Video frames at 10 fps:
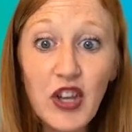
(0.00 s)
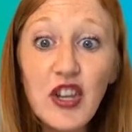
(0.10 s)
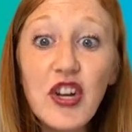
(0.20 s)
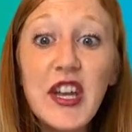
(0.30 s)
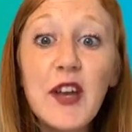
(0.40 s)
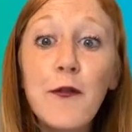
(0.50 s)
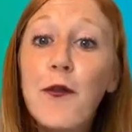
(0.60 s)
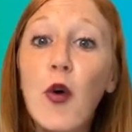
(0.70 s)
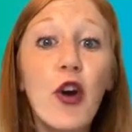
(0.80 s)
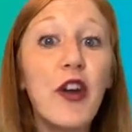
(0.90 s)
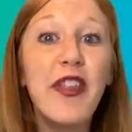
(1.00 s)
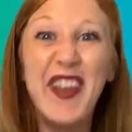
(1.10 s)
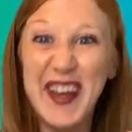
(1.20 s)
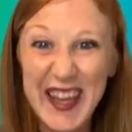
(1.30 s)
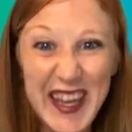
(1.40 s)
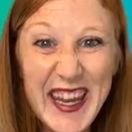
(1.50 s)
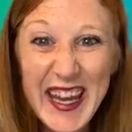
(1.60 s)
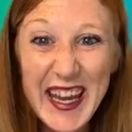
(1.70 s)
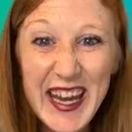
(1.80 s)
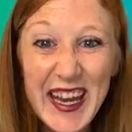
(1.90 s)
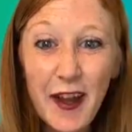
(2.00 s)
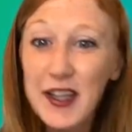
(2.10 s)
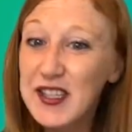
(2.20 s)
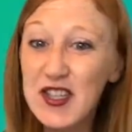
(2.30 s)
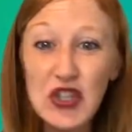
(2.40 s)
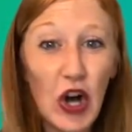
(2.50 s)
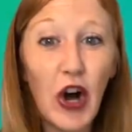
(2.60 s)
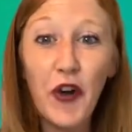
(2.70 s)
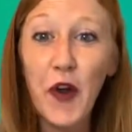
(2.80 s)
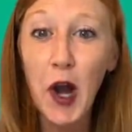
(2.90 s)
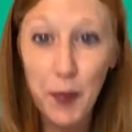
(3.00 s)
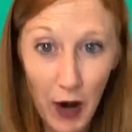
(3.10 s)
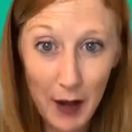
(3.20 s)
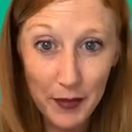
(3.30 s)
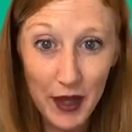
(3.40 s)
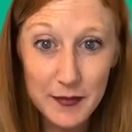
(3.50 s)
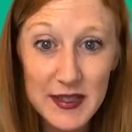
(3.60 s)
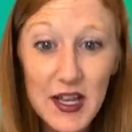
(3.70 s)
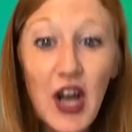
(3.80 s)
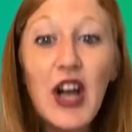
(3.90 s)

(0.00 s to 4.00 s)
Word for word: looking for the key to solve our problems